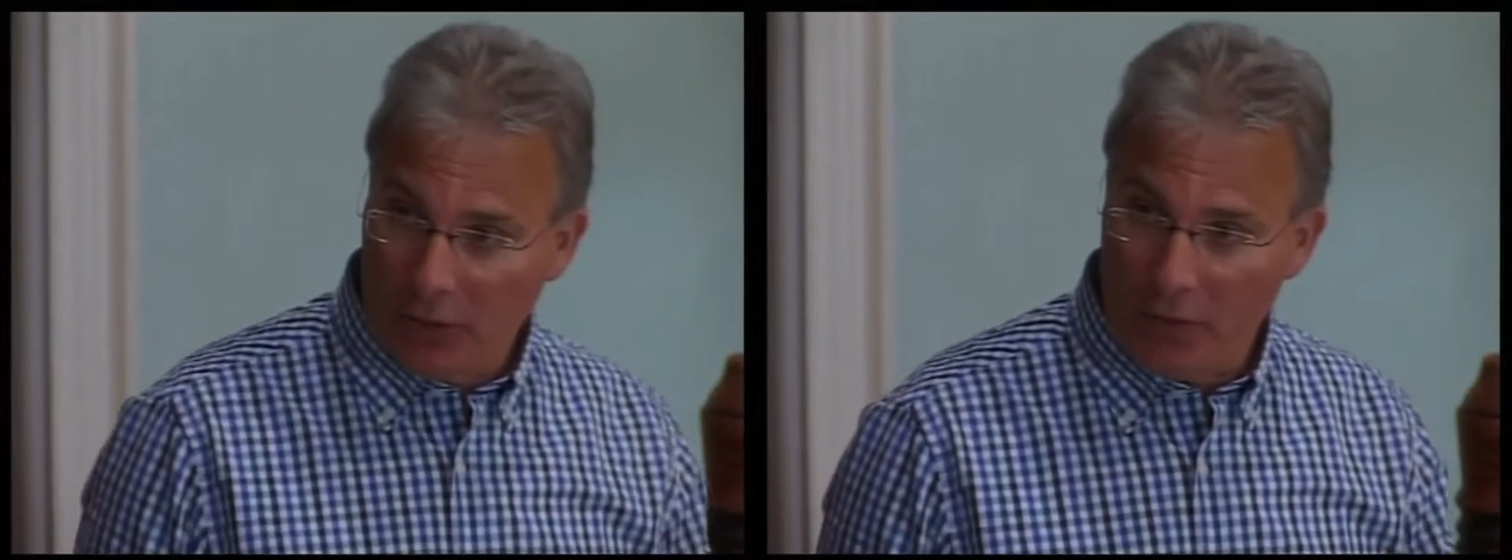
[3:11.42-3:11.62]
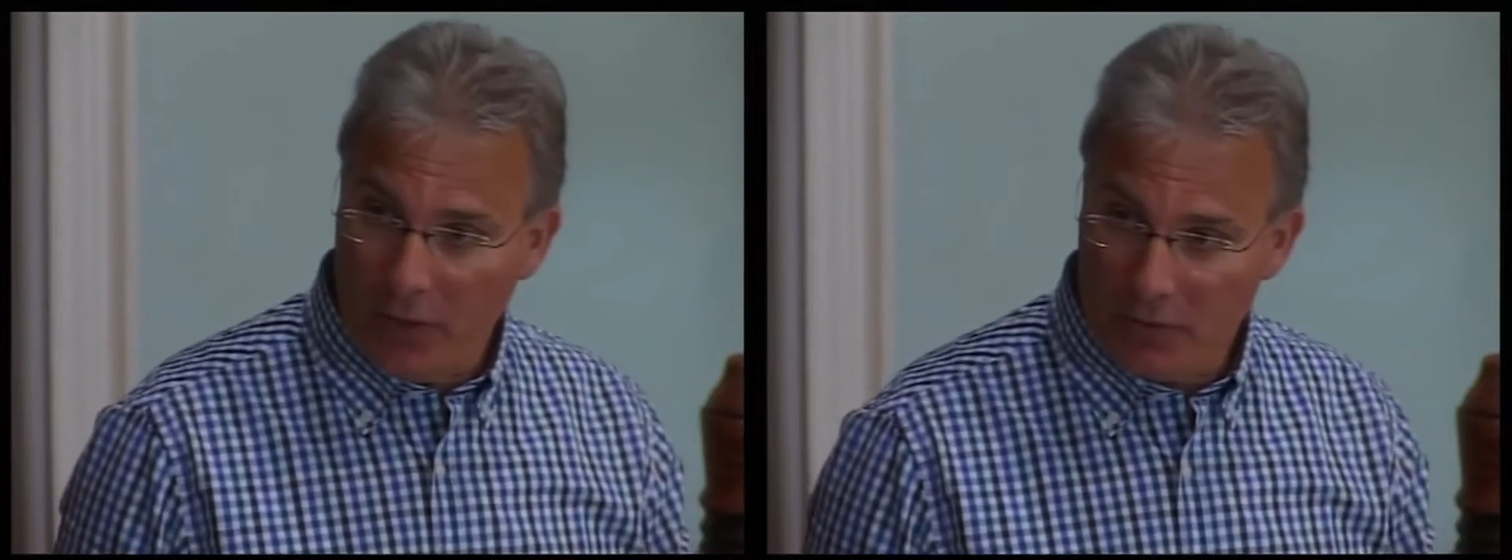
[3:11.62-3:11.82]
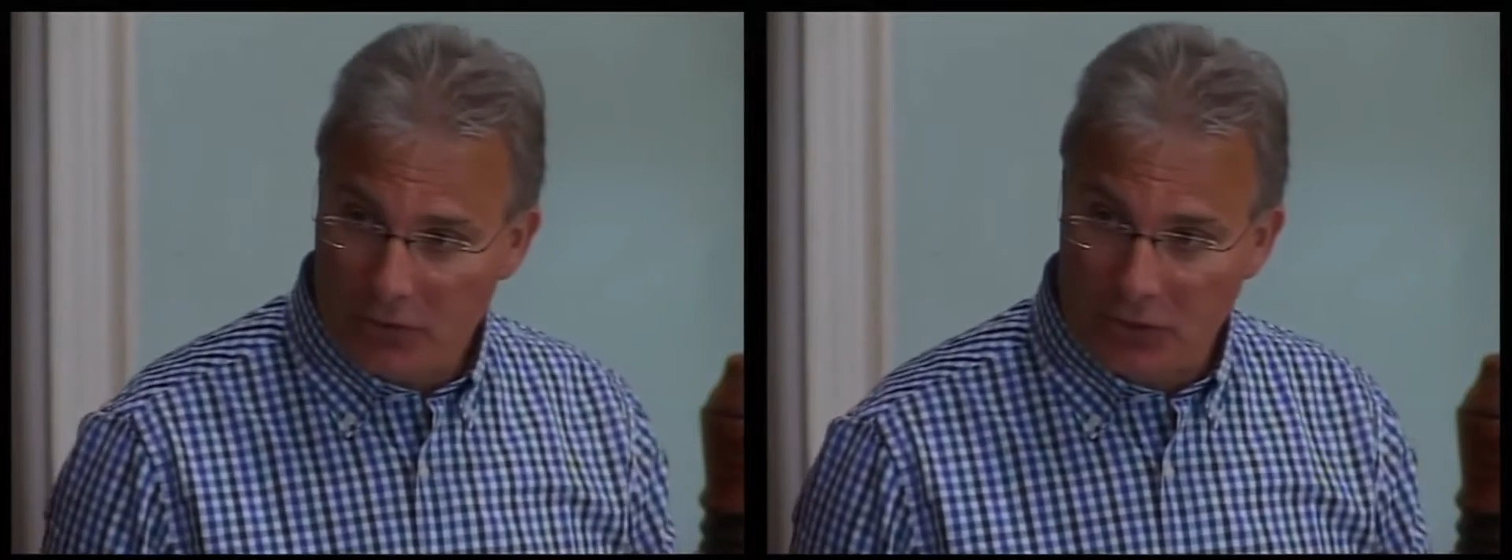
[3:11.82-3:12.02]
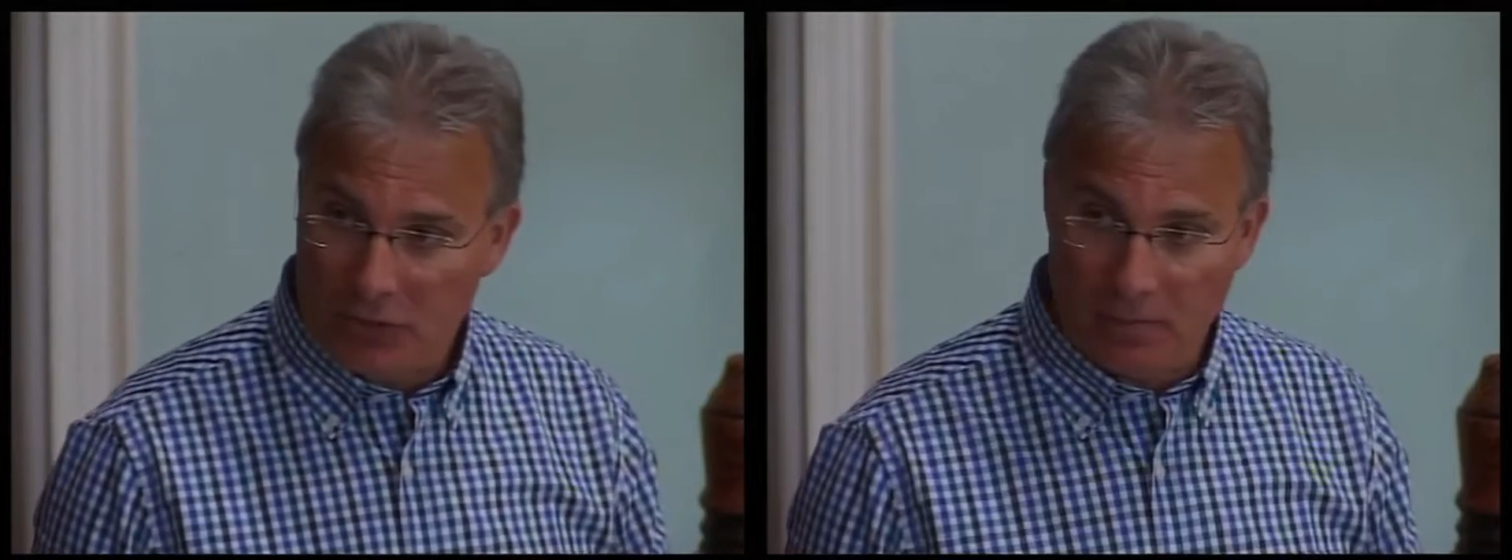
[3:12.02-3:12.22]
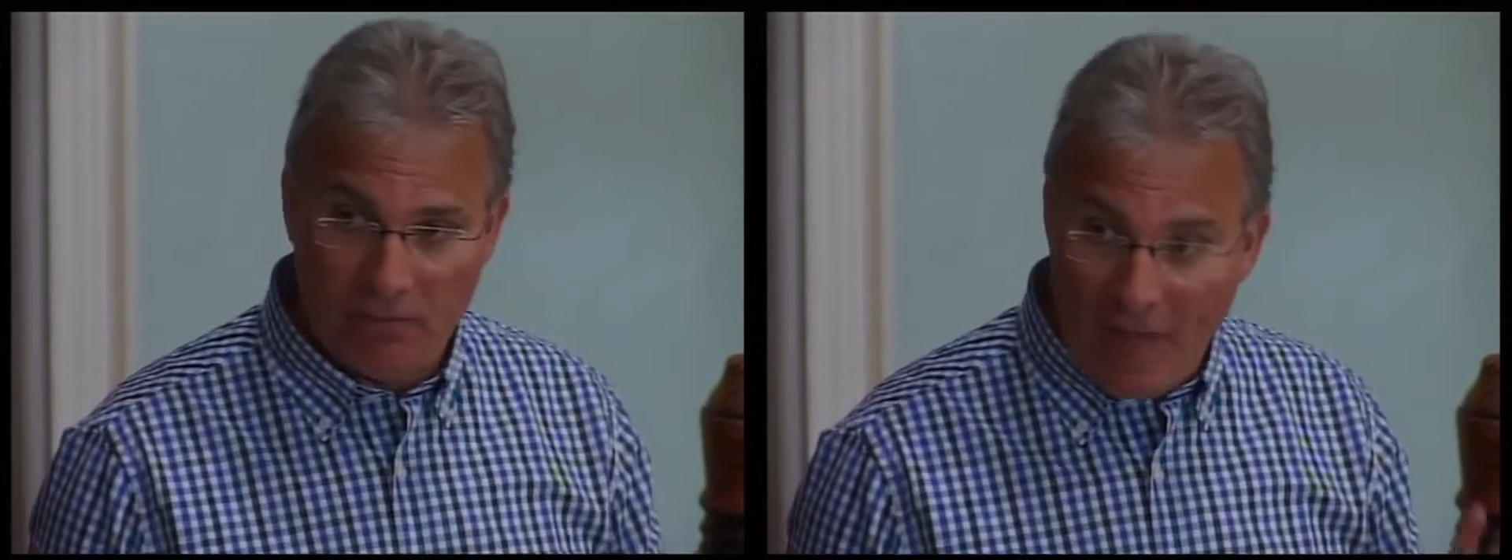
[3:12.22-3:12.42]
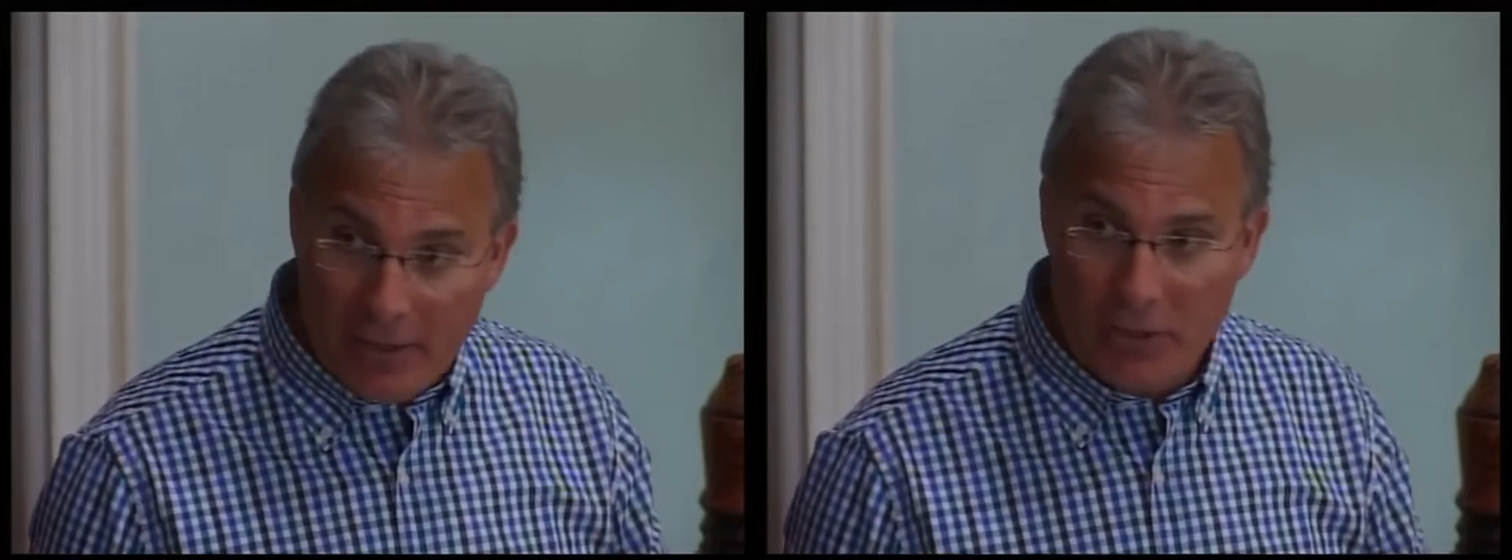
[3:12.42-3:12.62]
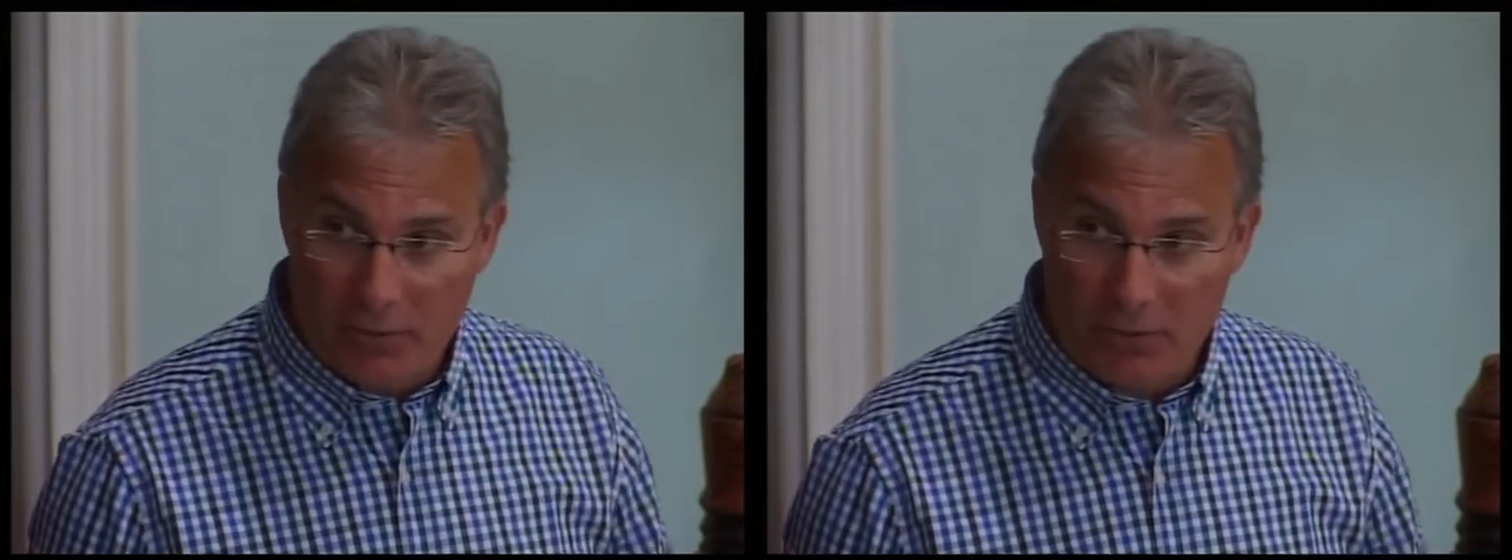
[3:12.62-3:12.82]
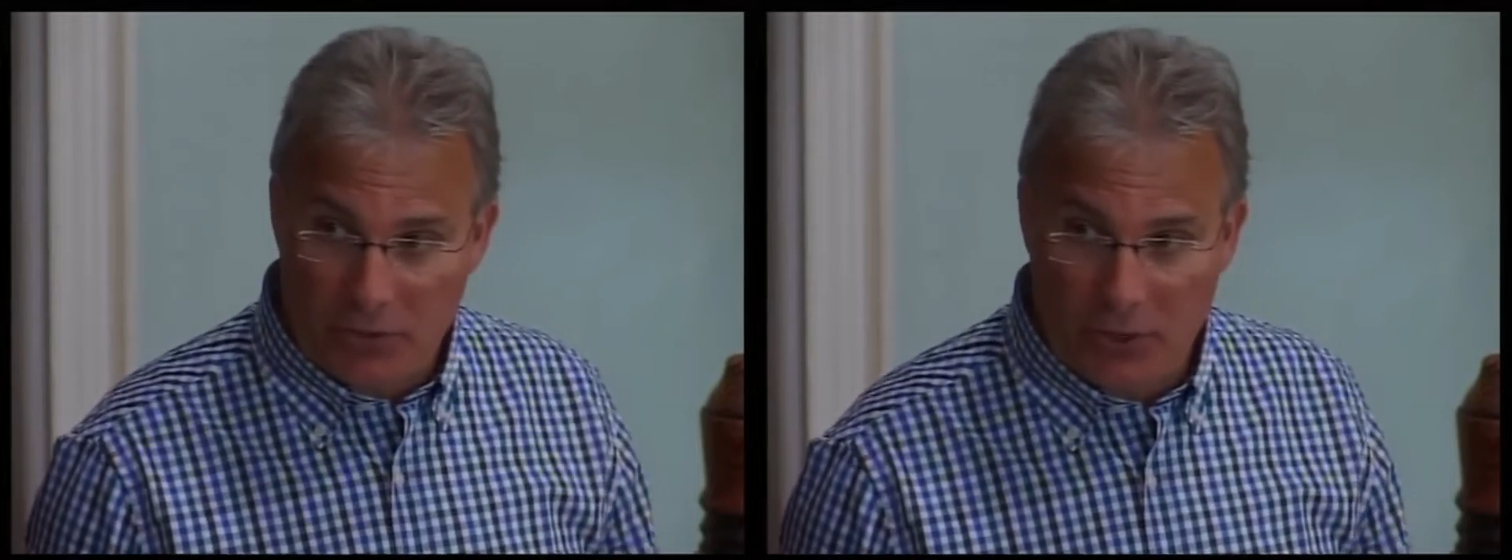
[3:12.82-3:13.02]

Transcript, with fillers: on those values,